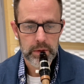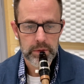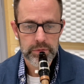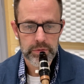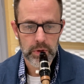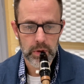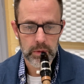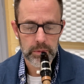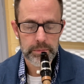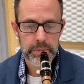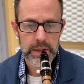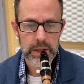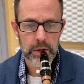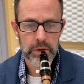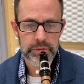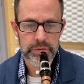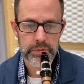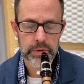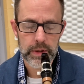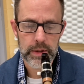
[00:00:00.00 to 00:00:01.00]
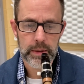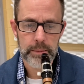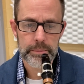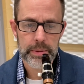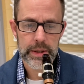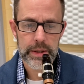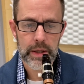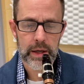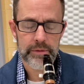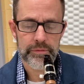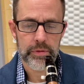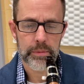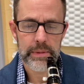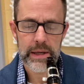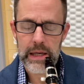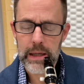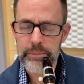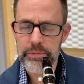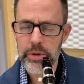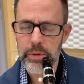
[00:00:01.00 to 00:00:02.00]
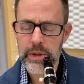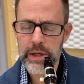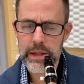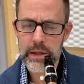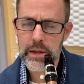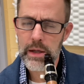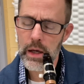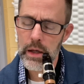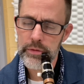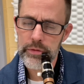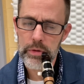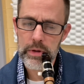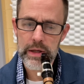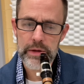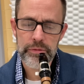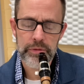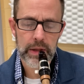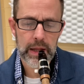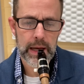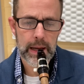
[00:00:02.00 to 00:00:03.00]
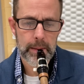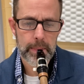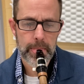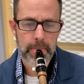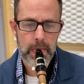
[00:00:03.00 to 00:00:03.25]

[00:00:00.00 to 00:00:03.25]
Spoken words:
So here's But Not For Me, and I'm doing it in concert E flat.